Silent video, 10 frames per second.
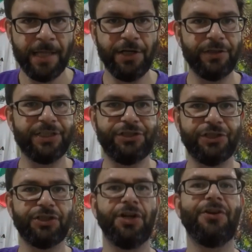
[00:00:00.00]
You know, this is
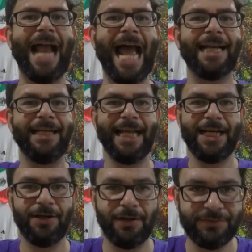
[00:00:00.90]
just another added
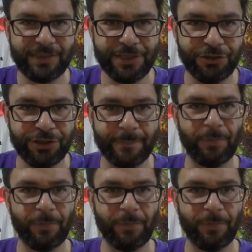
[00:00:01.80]
layer of censorship,